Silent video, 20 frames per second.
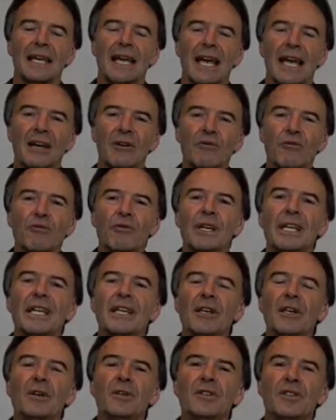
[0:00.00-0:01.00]
and
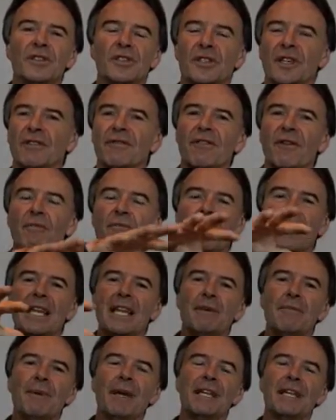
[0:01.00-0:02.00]
reuses it for
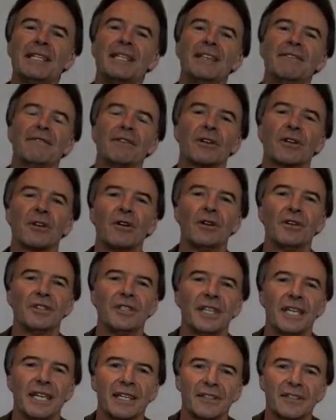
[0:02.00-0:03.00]
many, many different
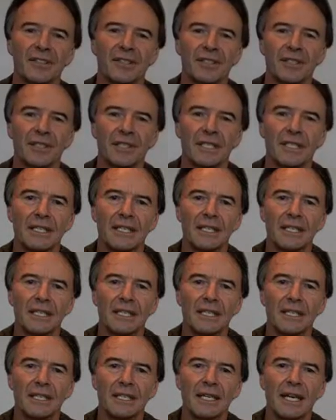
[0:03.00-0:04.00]
contexts.
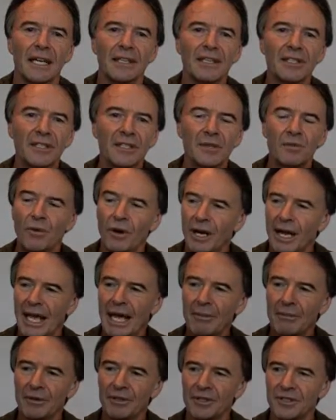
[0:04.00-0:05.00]
And this is what
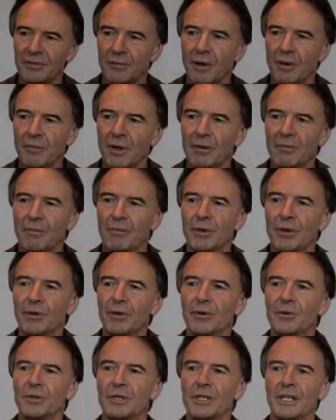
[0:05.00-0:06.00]
happens when we
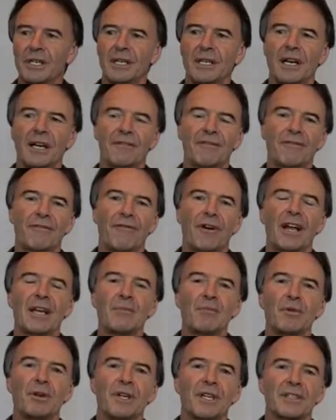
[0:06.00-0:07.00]
build
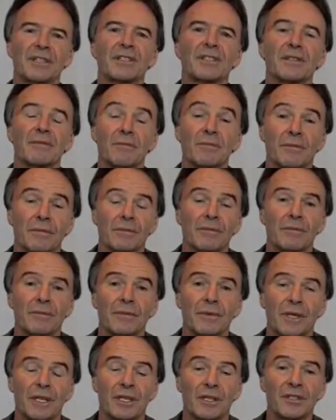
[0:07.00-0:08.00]
frameworks,
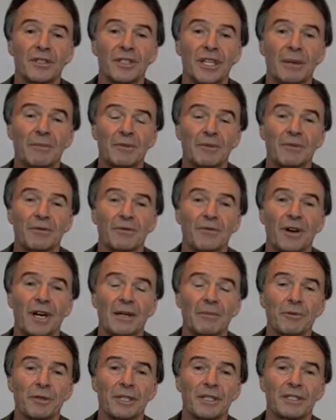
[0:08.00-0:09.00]
conceptual
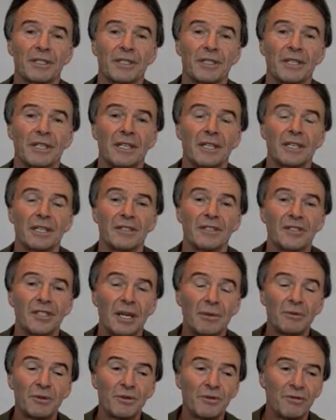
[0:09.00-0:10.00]
frameworks.
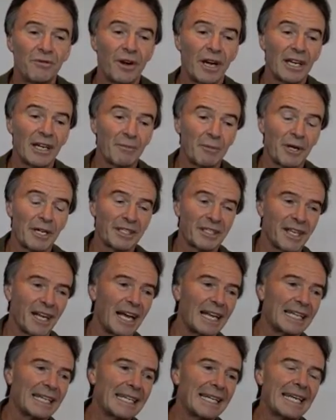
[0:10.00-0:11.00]
Conceptual frameworks
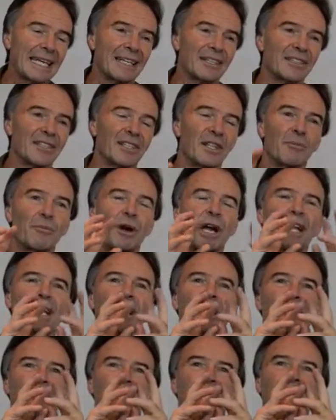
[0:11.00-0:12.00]
are links, and the brain
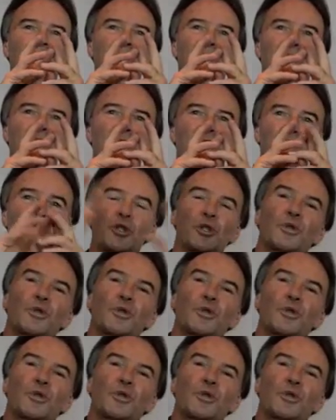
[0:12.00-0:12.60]
goes out and goes